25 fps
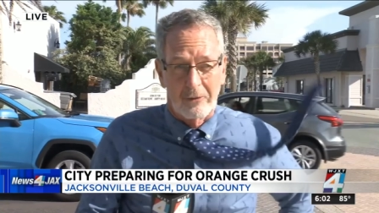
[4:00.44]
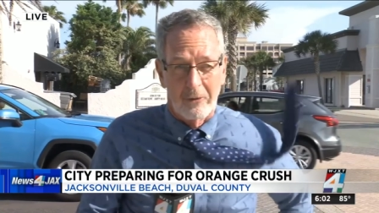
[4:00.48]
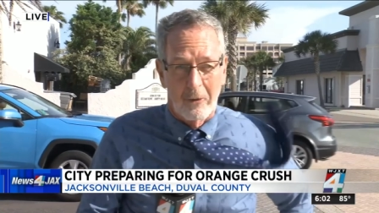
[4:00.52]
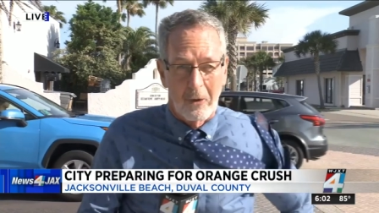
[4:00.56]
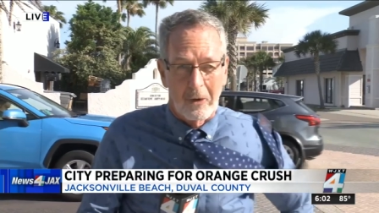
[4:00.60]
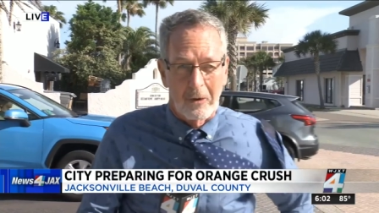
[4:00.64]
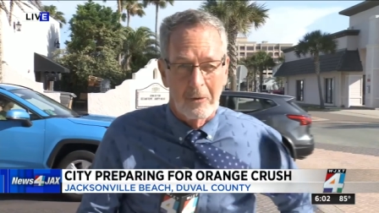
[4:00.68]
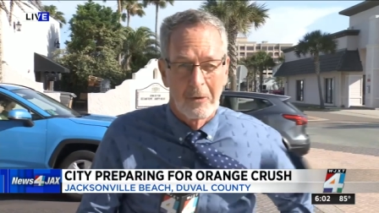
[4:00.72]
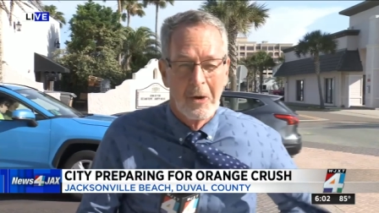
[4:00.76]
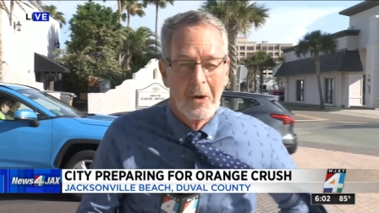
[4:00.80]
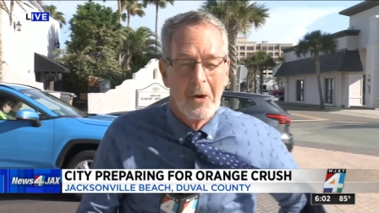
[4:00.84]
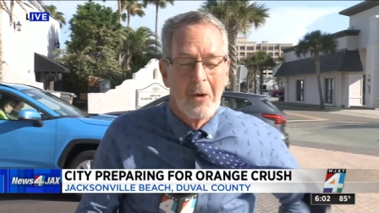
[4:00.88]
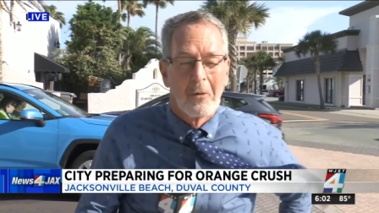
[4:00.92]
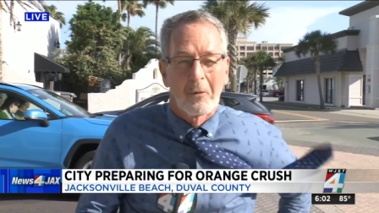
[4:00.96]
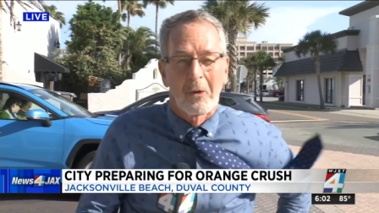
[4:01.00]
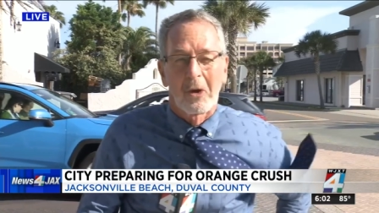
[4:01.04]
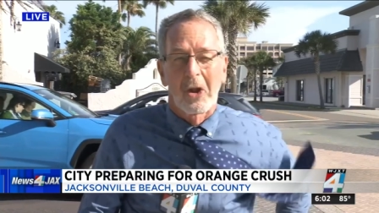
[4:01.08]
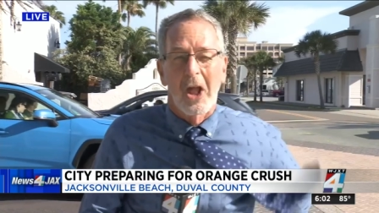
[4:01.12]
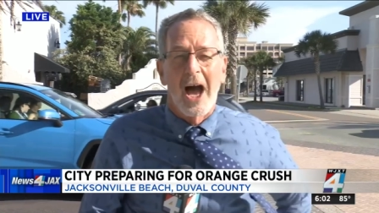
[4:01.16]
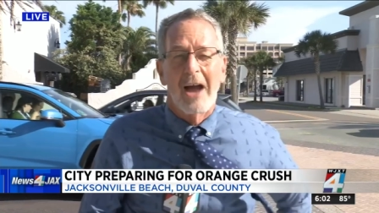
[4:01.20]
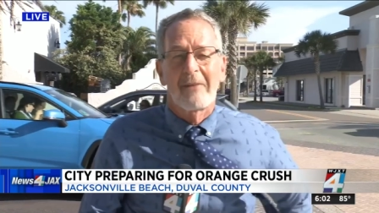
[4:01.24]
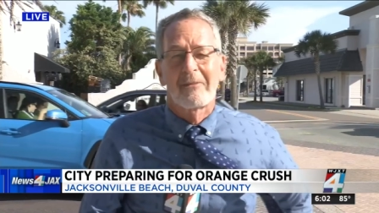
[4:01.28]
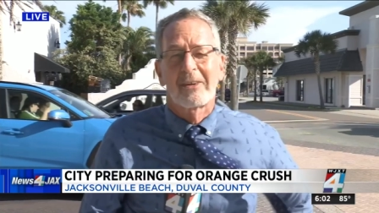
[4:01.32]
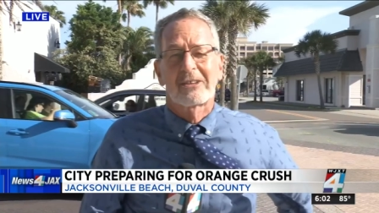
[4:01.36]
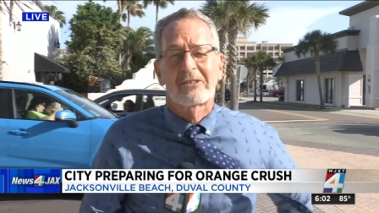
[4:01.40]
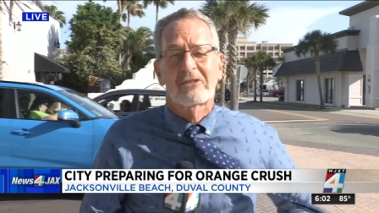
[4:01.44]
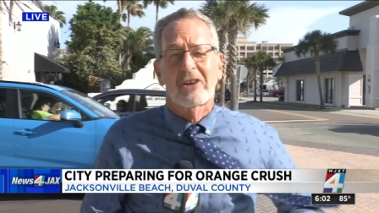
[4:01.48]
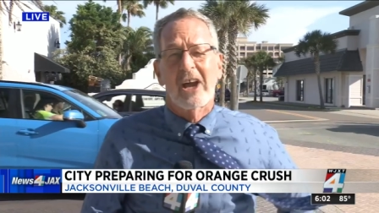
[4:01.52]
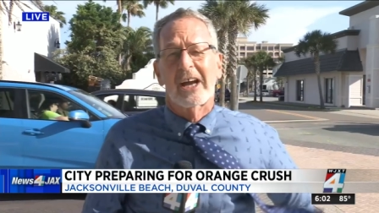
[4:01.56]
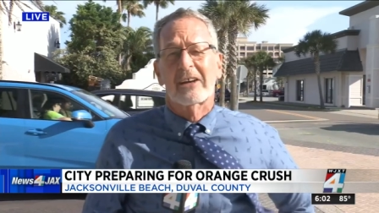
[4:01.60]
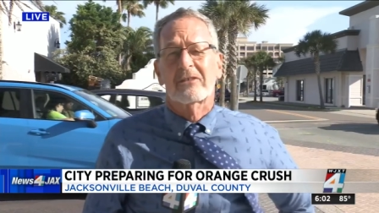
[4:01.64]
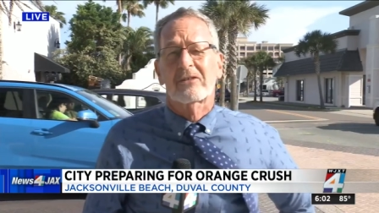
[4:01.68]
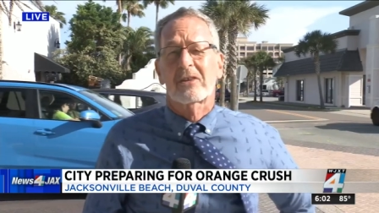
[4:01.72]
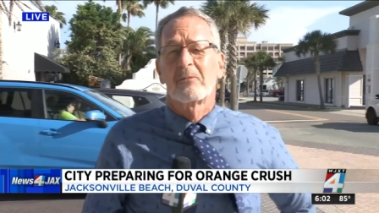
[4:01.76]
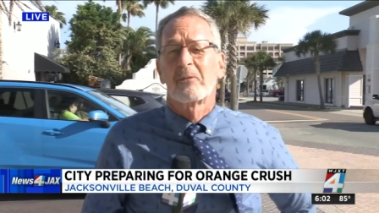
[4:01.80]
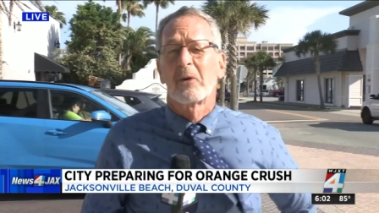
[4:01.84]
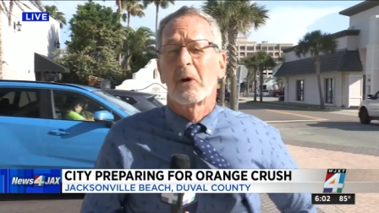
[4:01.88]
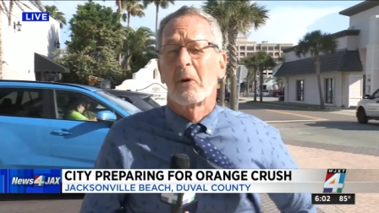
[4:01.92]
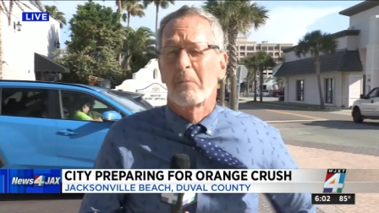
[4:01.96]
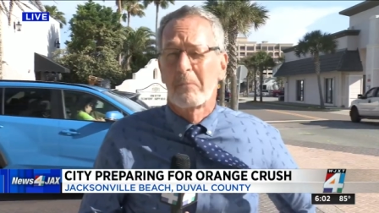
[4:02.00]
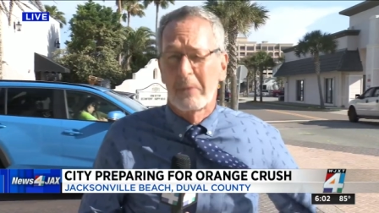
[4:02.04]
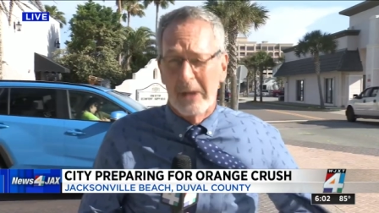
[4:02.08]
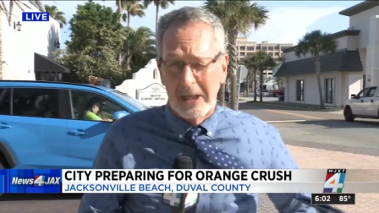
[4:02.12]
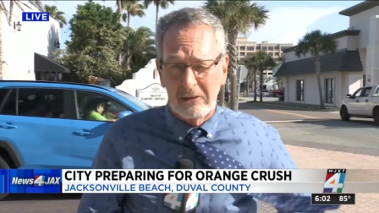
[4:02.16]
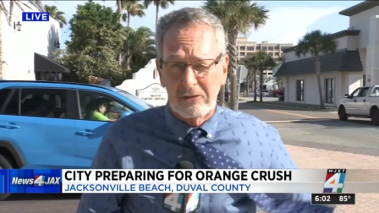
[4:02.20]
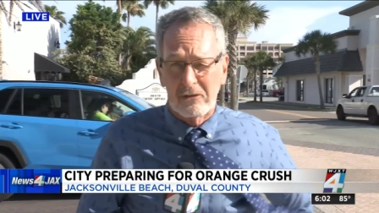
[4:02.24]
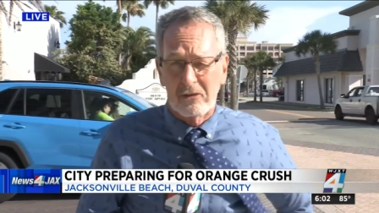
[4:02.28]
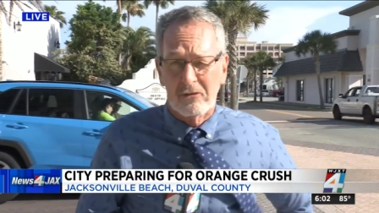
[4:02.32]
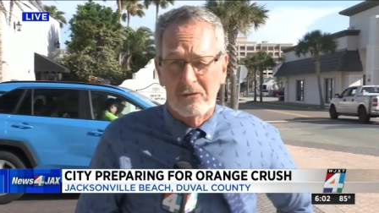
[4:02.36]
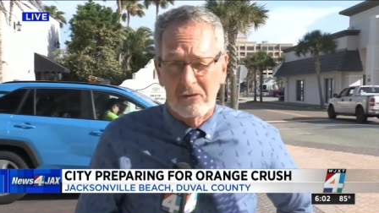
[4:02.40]
for. We're live at Jacksonville
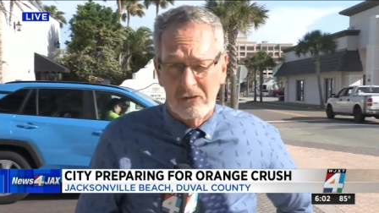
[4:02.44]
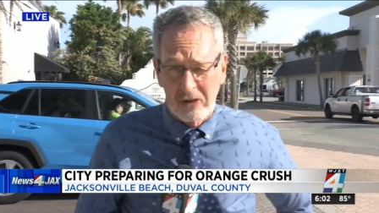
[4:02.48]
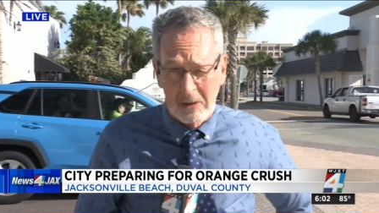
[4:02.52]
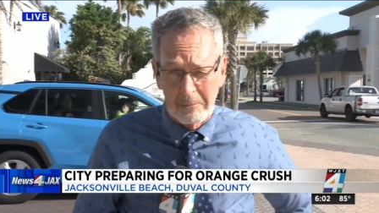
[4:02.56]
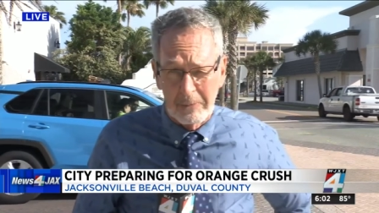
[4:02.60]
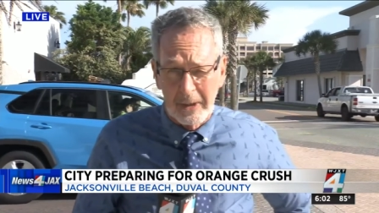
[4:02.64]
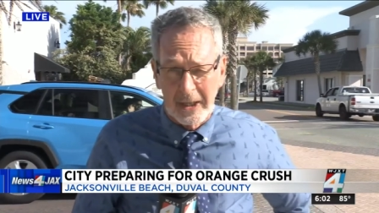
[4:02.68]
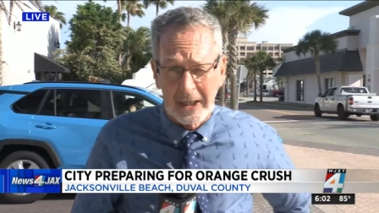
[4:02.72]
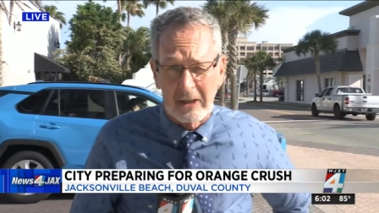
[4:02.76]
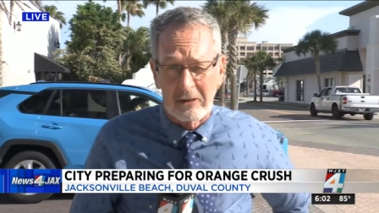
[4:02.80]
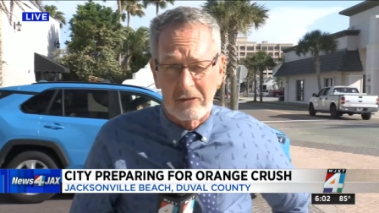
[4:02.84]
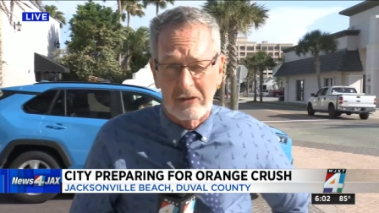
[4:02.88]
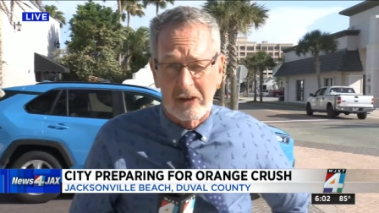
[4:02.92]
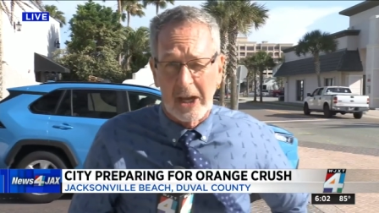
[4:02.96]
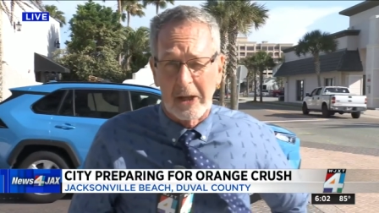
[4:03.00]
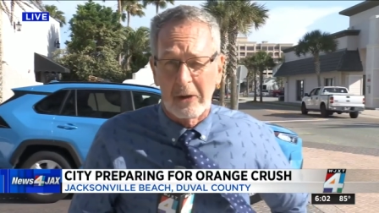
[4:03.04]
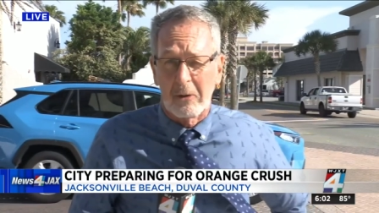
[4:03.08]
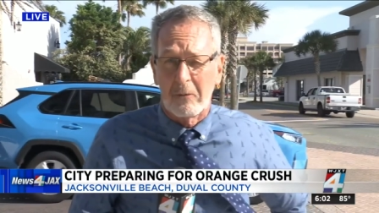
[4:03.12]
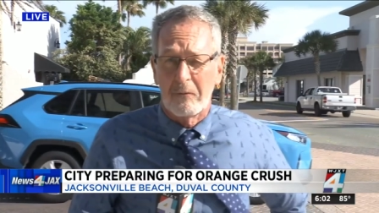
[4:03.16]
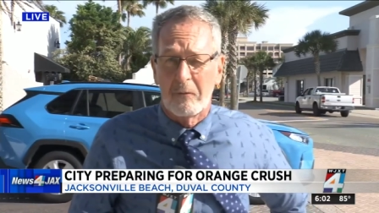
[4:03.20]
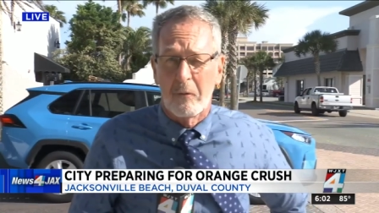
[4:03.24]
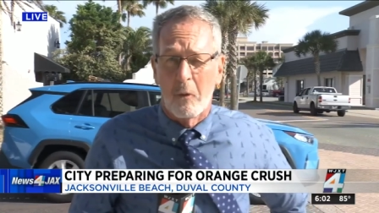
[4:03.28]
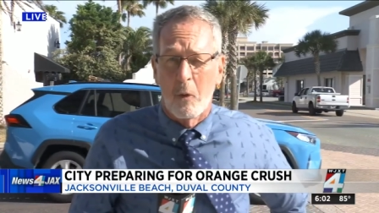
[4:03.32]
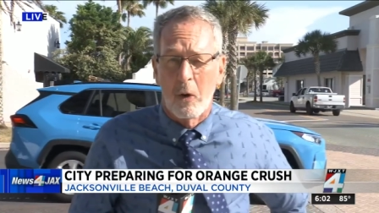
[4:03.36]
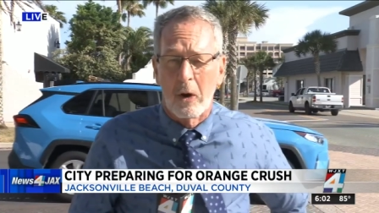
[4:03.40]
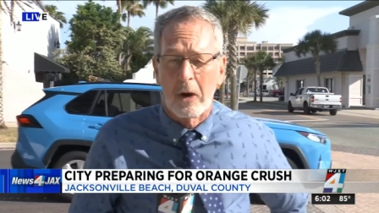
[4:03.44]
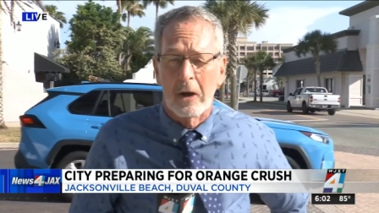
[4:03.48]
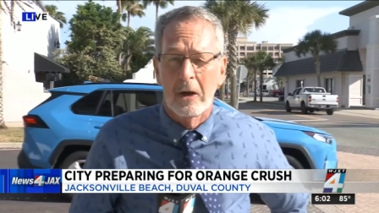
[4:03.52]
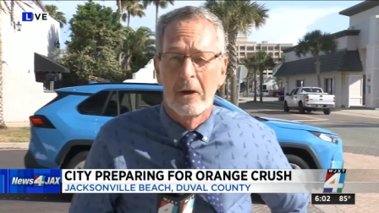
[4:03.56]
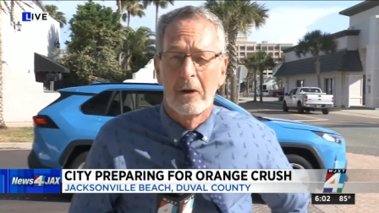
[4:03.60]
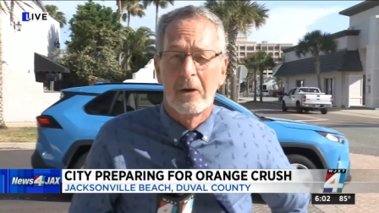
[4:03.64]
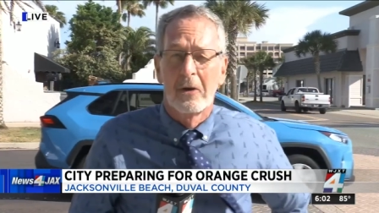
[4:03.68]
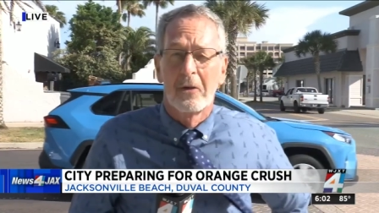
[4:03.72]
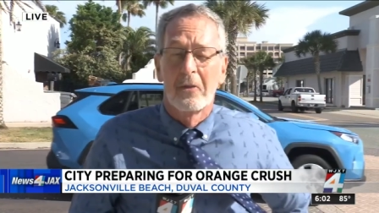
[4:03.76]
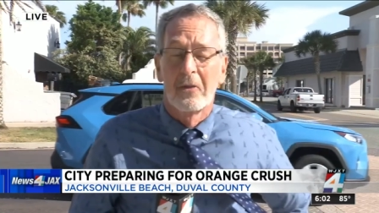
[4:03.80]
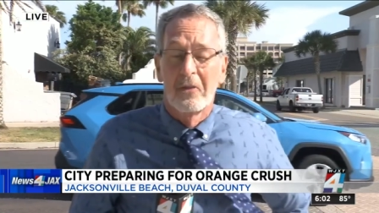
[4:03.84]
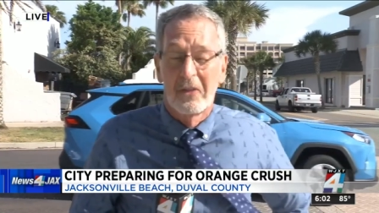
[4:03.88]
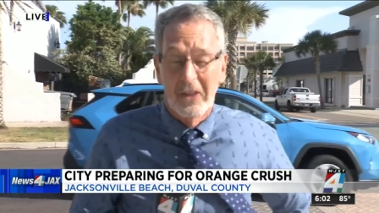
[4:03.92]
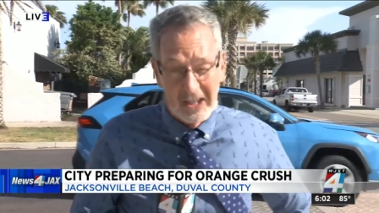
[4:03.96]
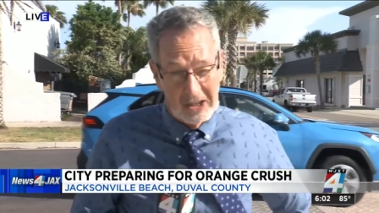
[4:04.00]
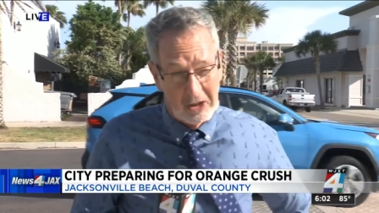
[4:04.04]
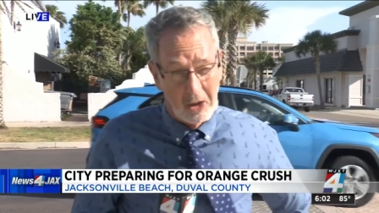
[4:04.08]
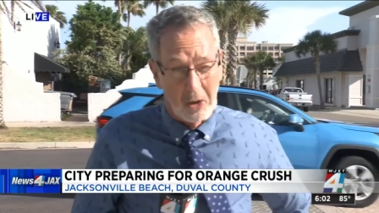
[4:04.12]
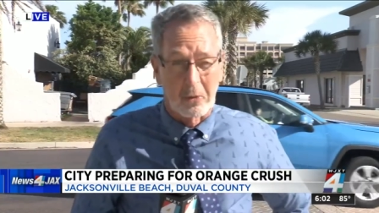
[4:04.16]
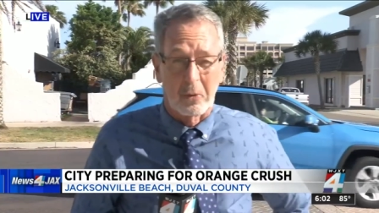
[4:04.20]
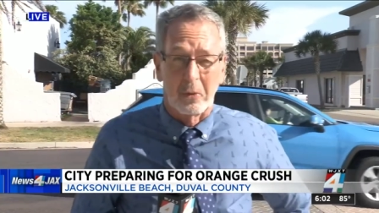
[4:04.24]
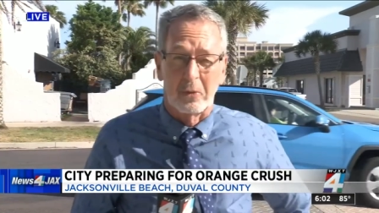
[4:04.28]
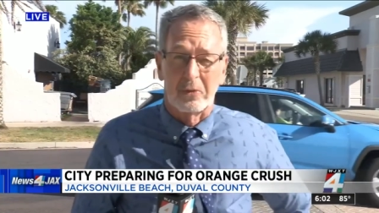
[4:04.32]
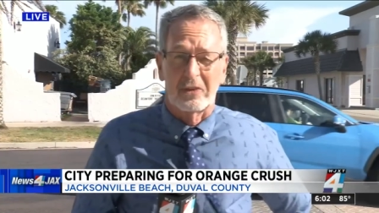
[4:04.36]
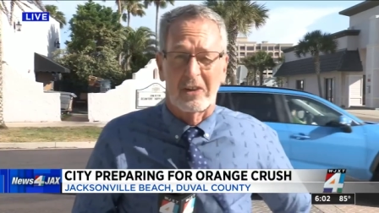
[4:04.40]
Beach, Jim Piggott, Channel 4, the
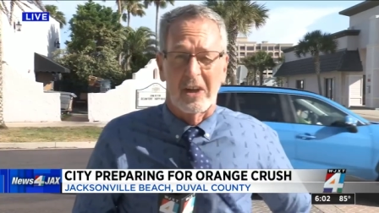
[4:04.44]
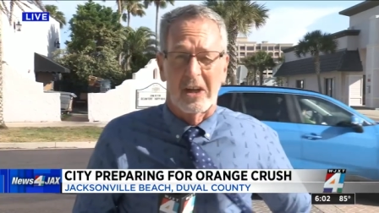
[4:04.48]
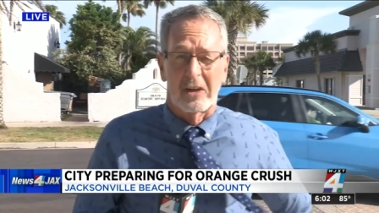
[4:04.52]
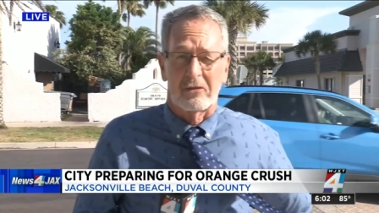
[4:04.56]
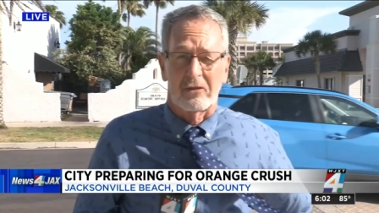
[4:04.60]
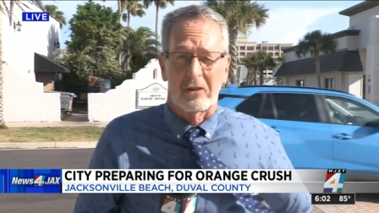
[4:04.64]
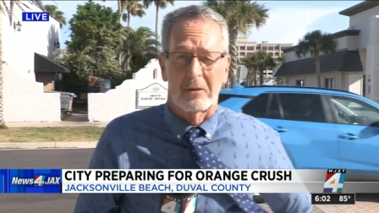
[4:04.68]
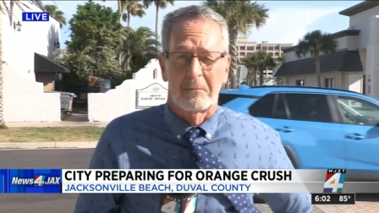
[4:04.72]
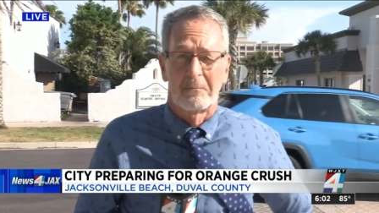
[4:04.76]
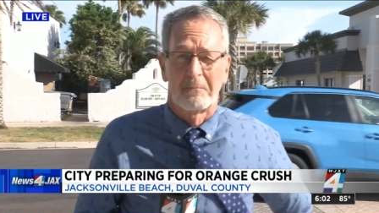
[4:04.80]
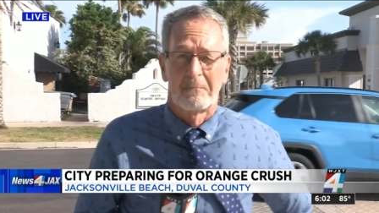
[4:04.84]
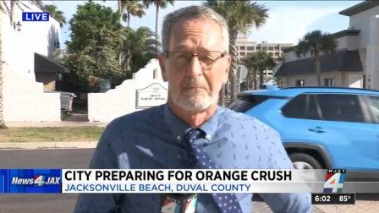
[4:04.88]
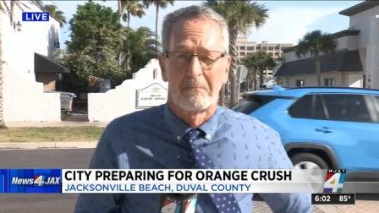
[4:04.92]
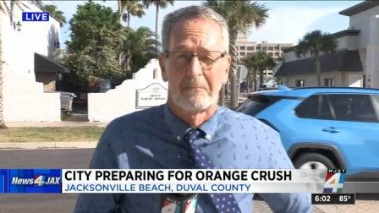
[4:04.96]
local station.